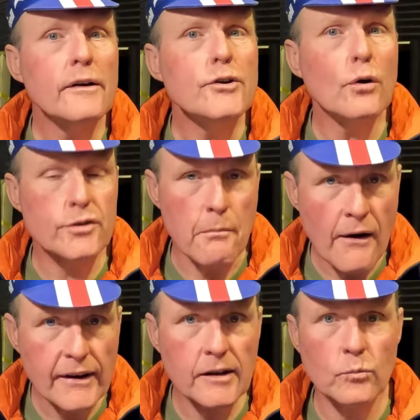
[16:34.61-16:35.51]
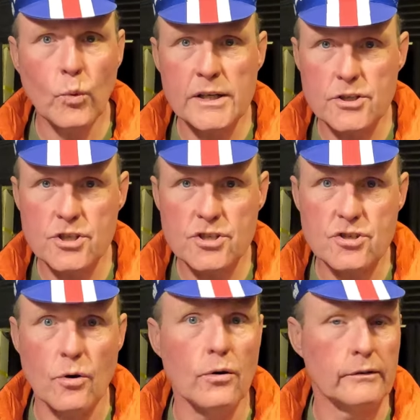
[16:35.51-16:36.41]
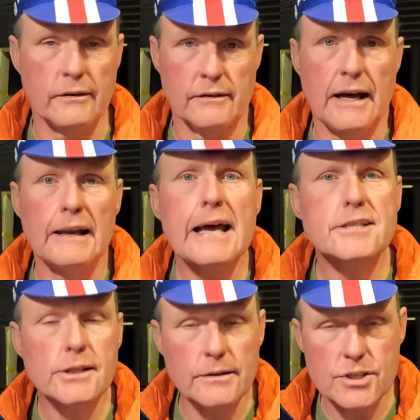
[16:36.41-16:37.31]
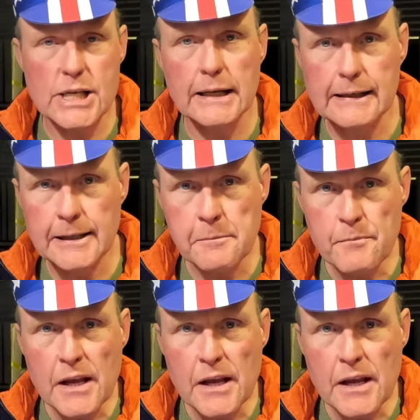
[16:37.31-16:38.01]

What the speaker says: North American winters or Alaskan cycling,